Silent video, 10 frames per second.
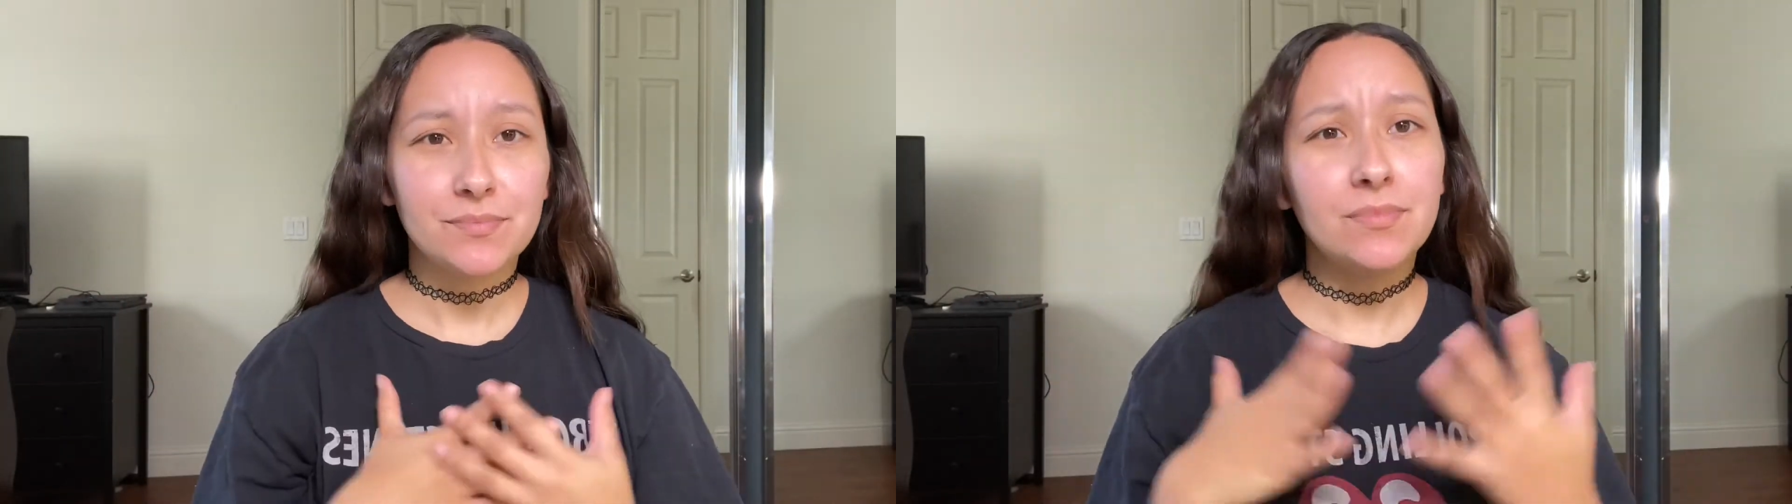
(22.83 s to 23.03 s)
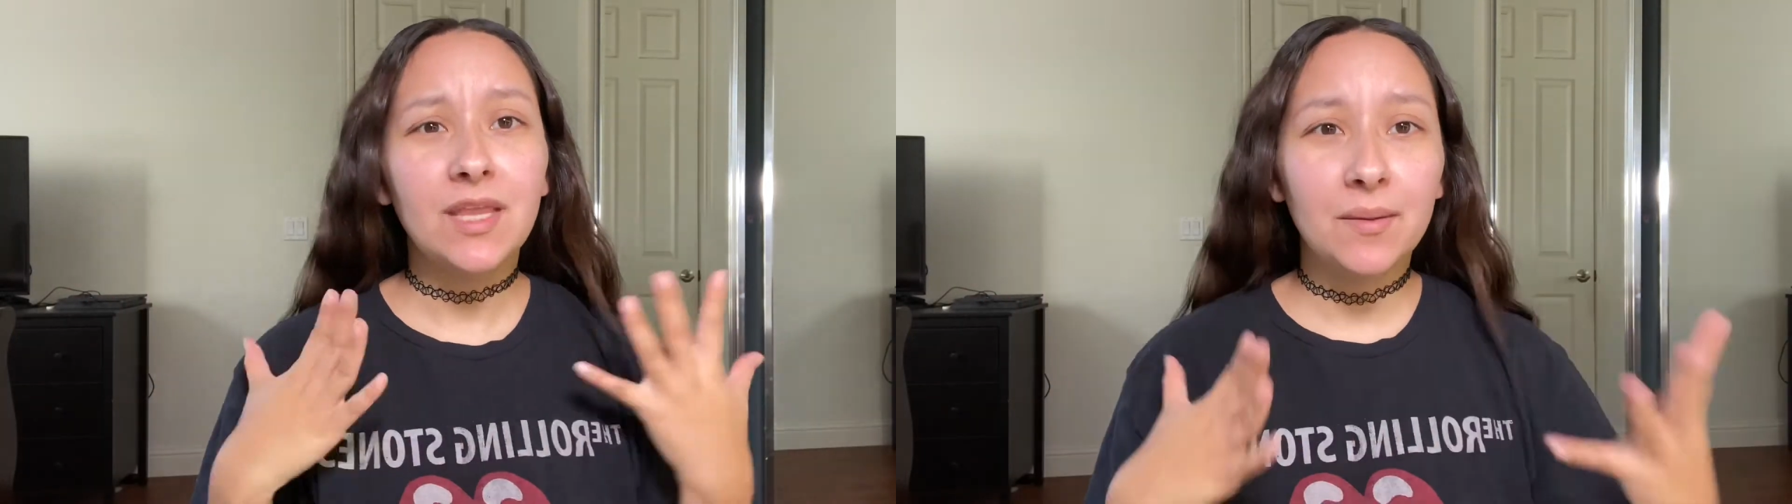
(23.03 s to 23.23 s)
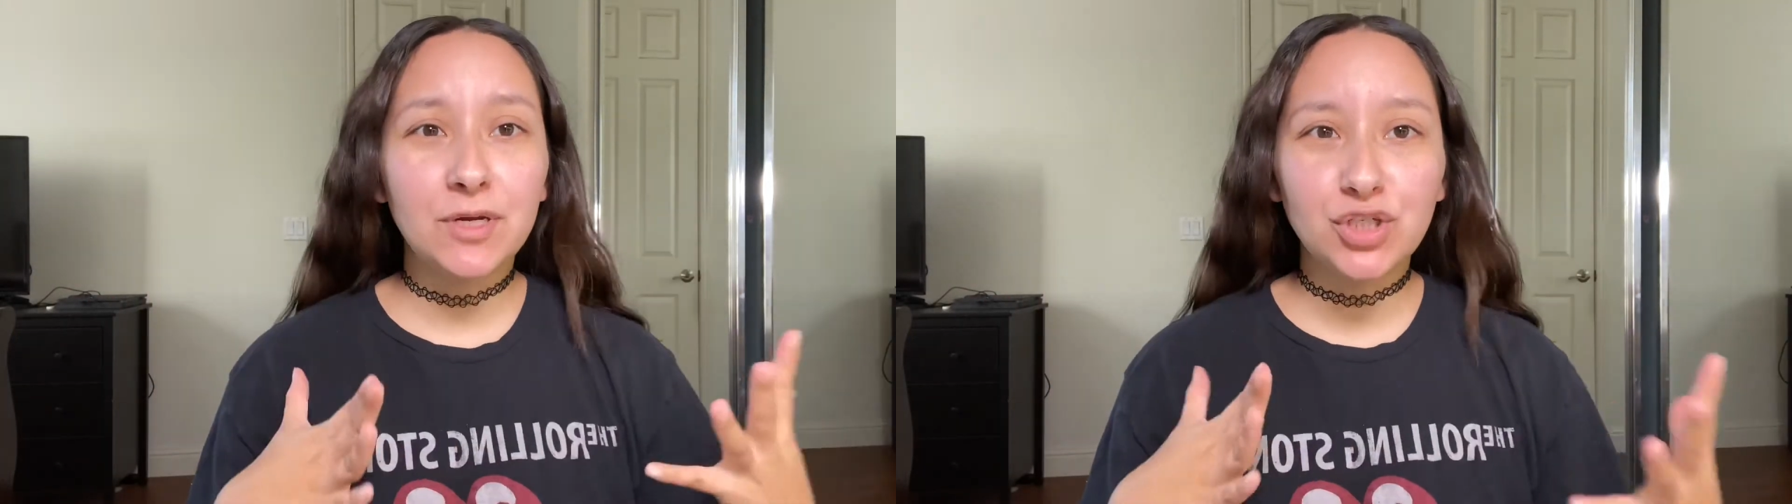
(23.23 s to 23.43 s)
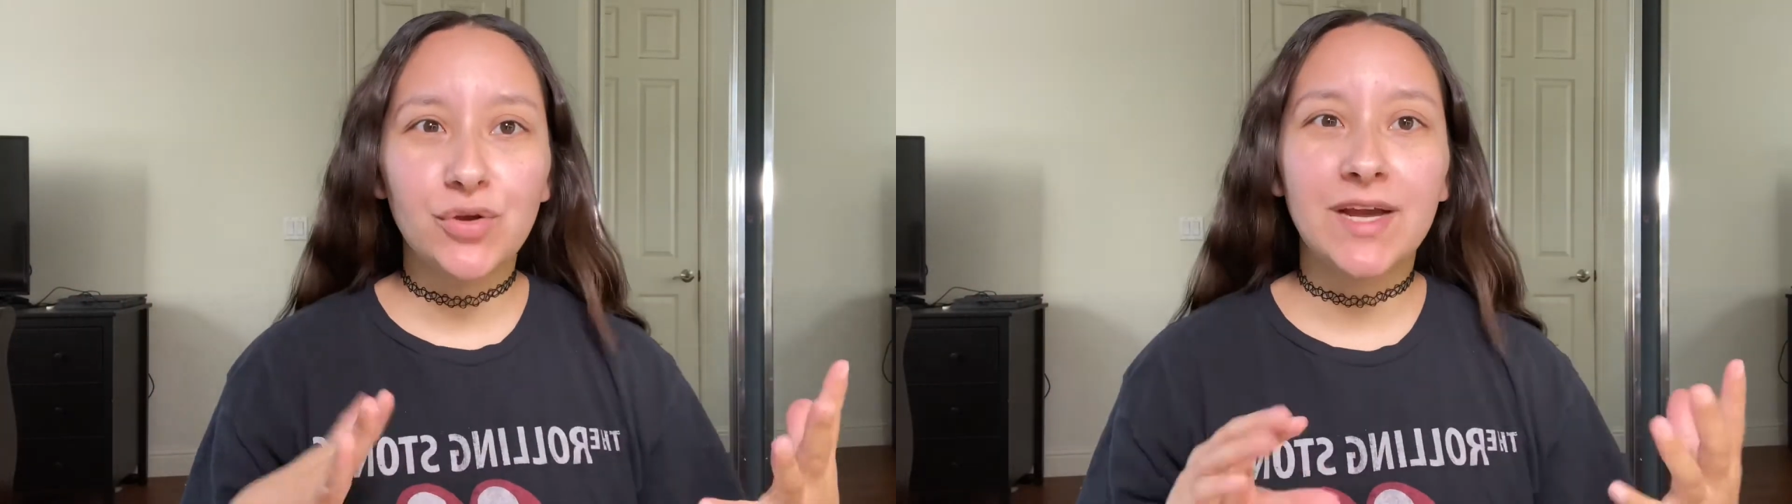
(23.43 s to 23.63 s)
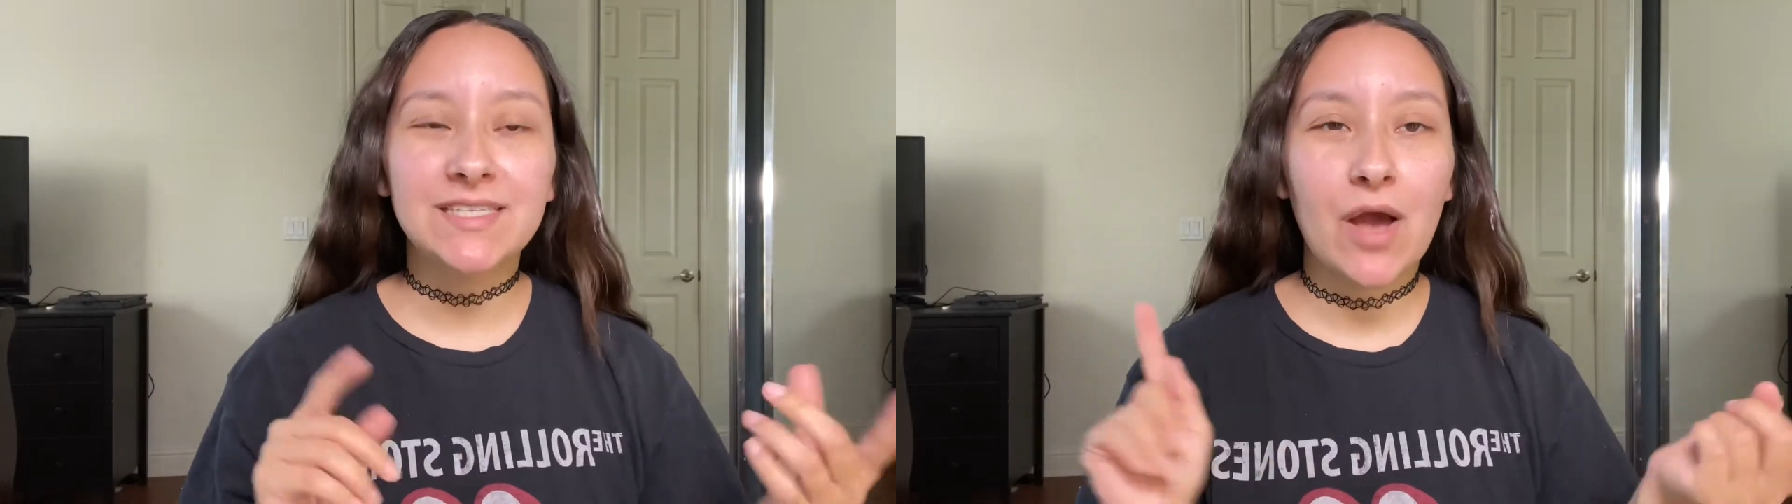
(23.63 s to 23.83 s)
going to show you
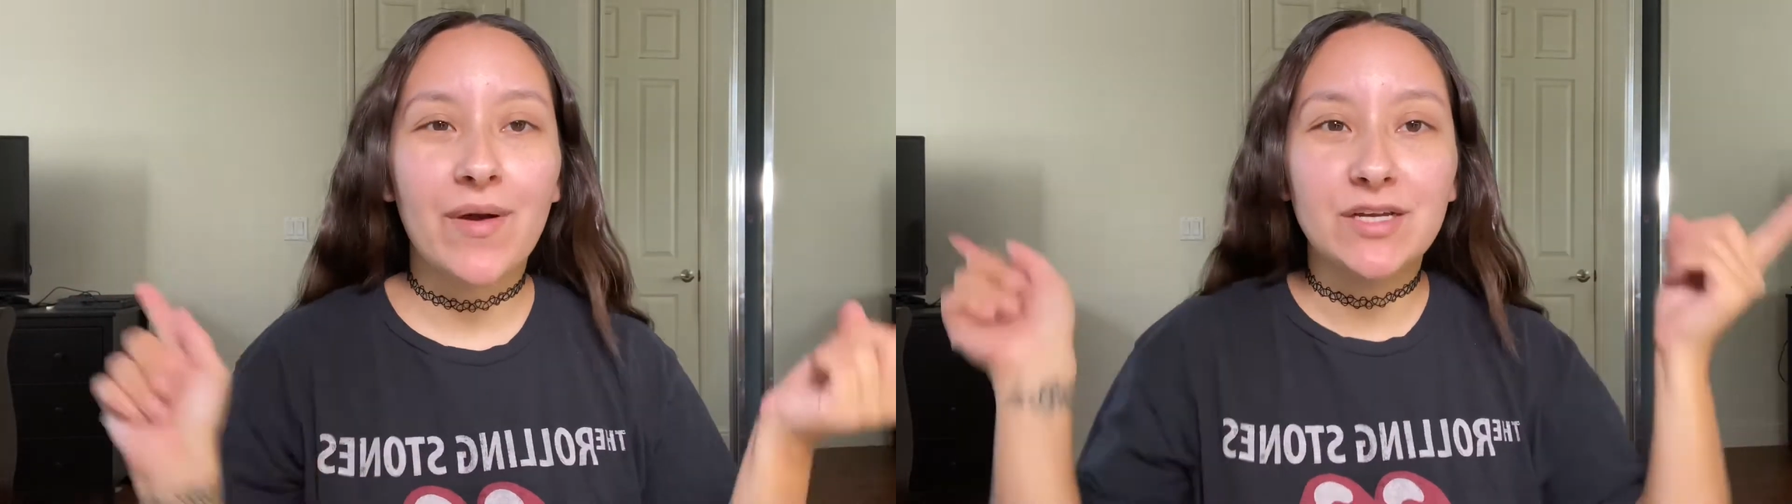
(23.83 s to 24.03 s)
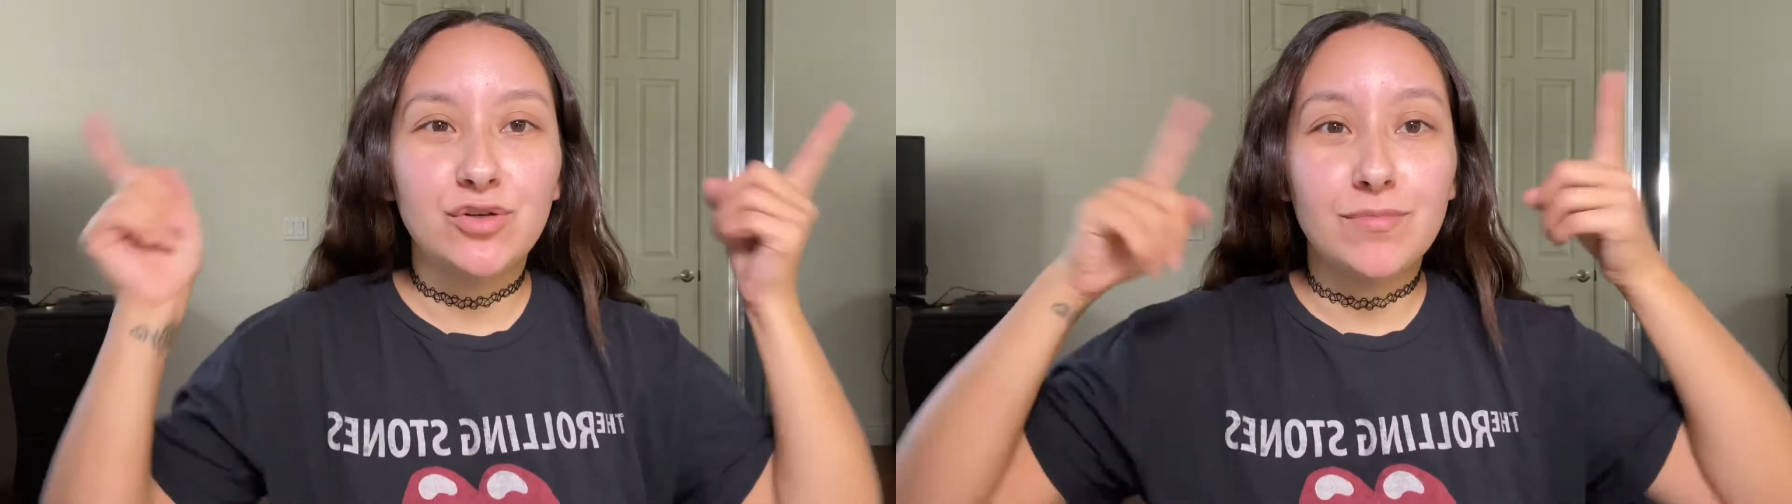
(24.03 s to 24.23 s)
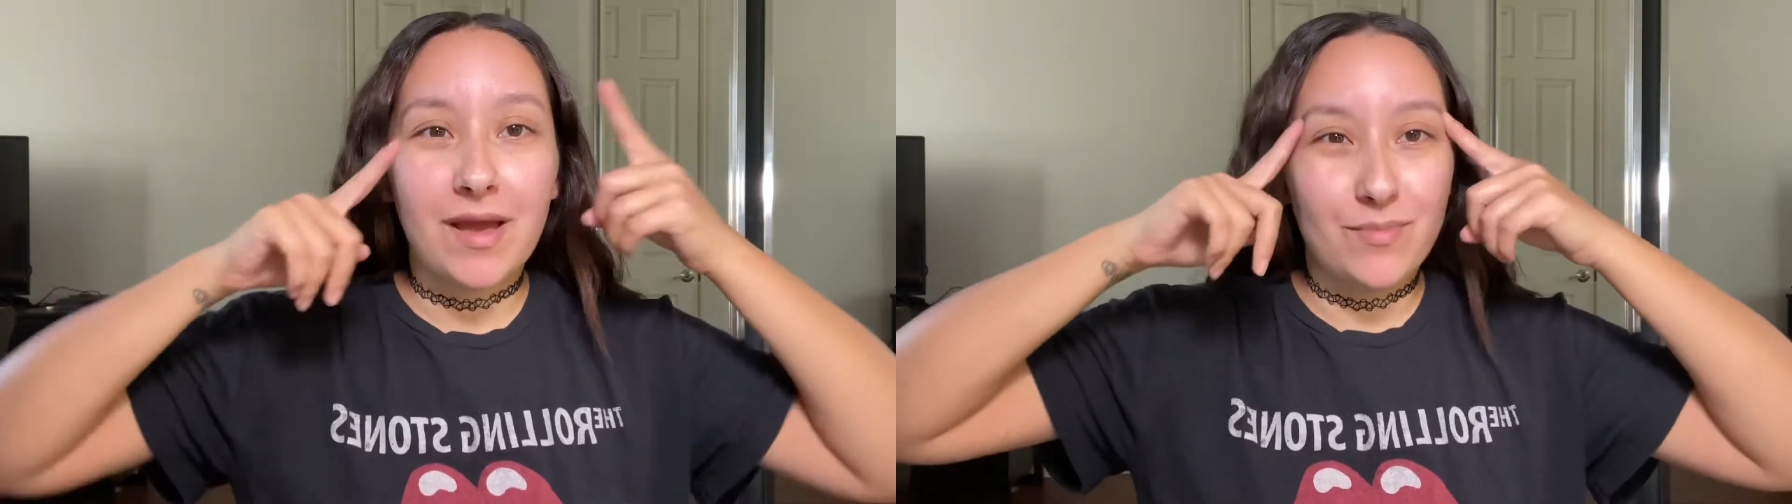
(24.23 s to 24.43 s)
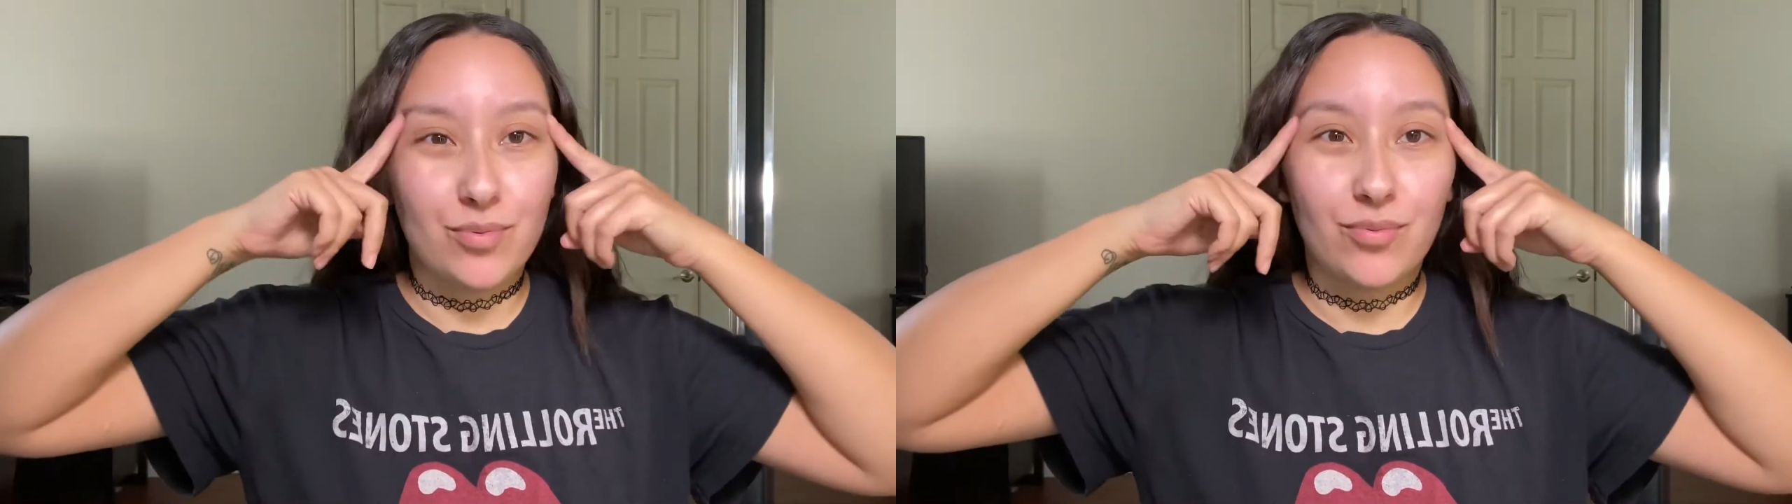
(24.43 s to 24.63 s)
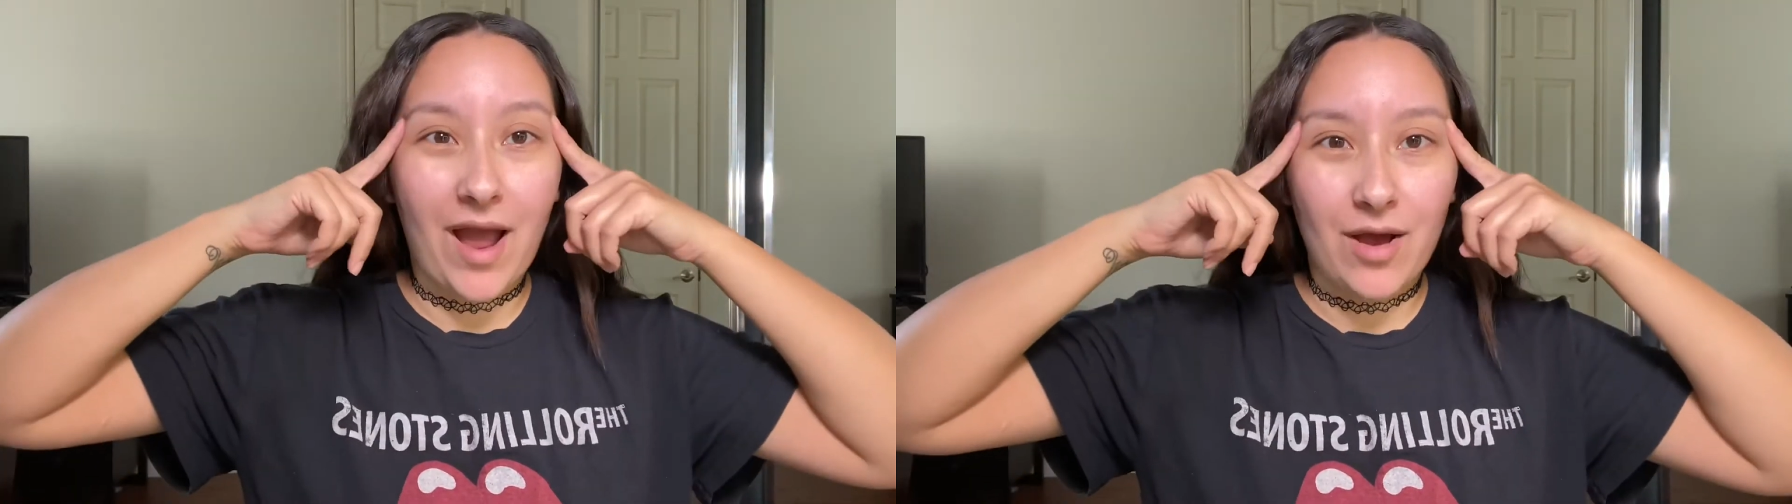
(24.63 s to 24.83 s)
guys how I do my
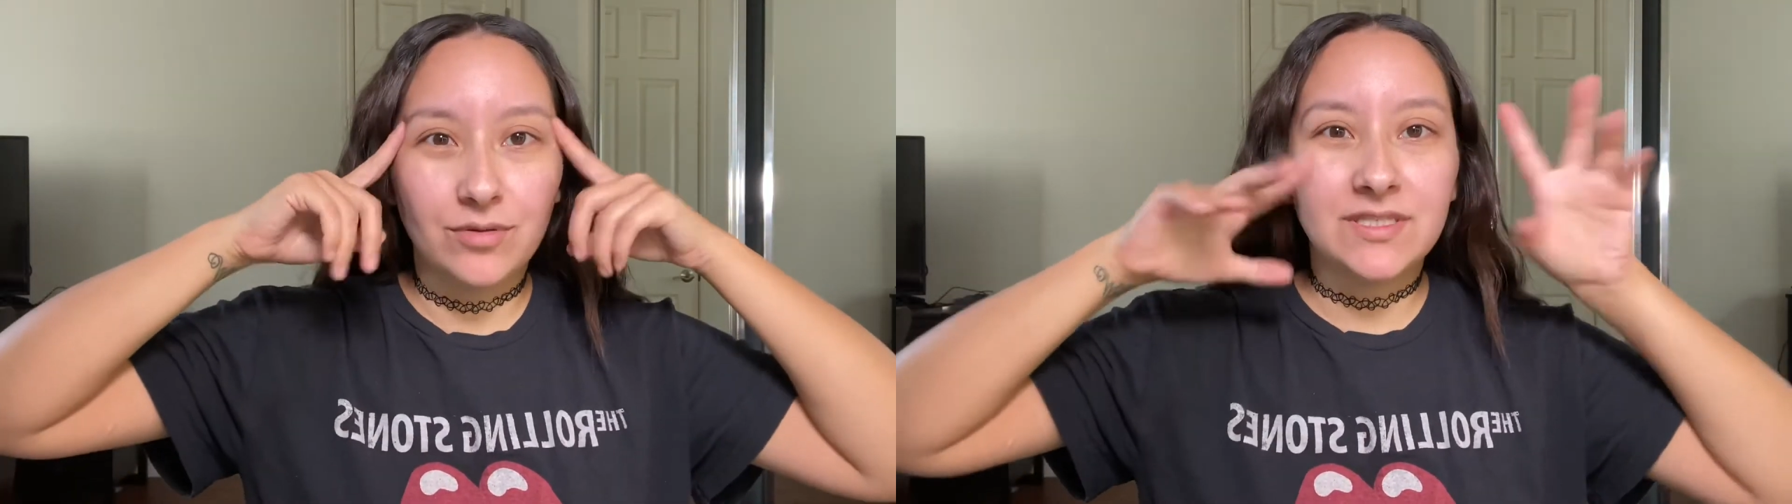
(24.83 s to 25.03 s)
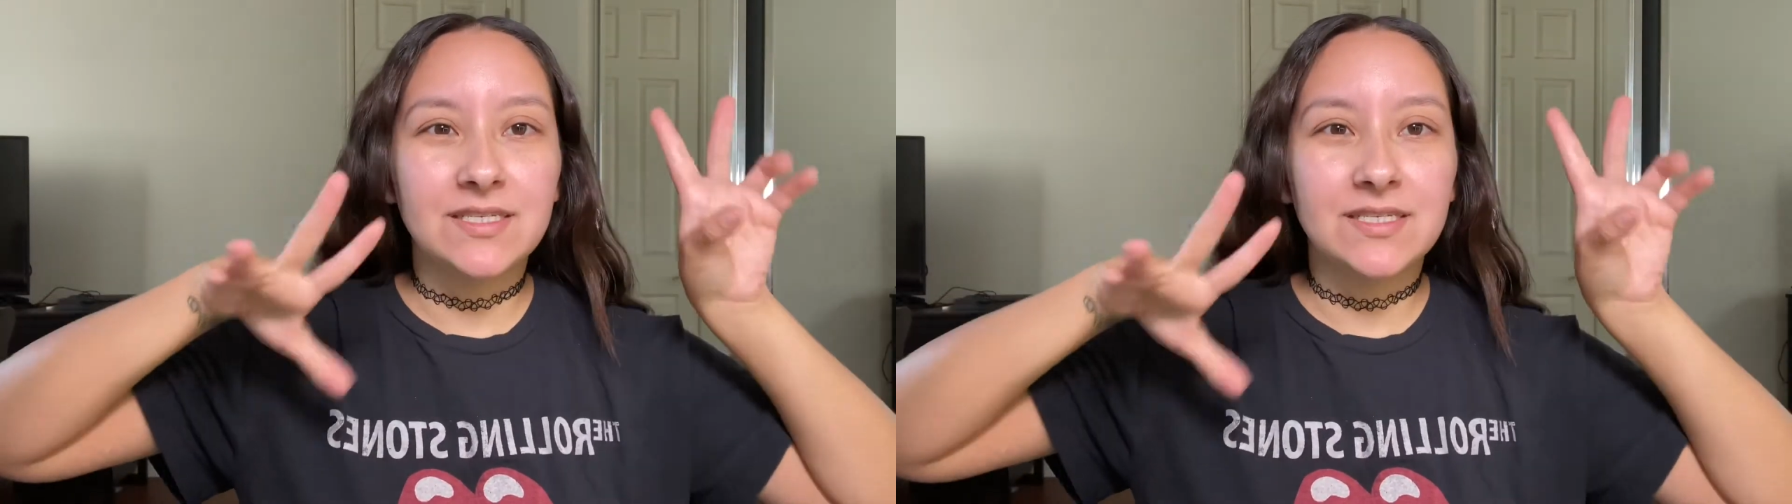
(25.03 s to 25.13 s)
brows,